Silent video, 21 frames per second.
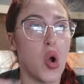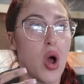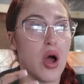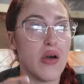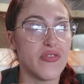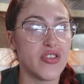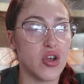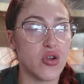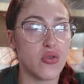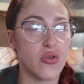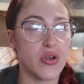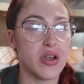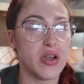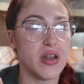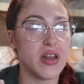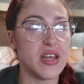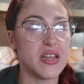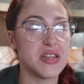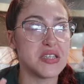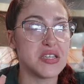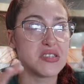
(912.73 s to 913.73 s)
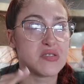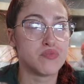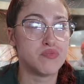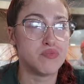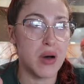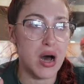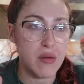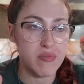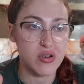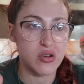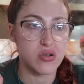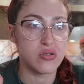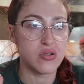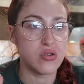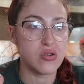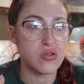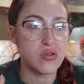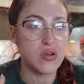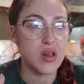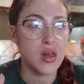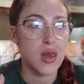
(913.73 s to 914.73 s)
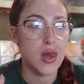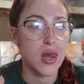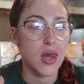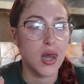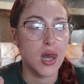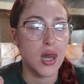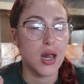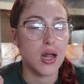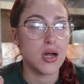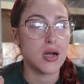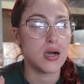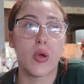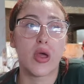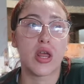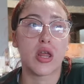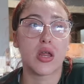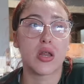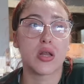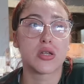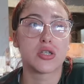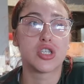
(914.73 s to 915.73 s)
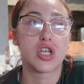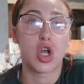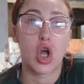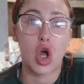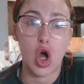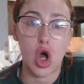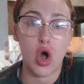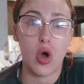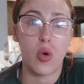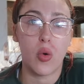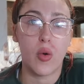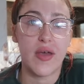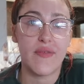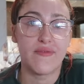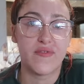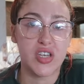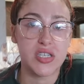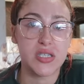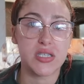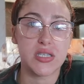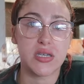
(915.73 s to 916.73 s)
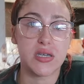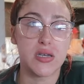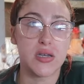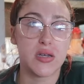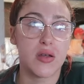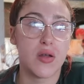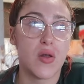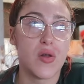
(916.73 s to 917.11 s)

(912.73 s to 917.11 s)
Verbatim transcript: off the grid, in this bubble, to go and visit.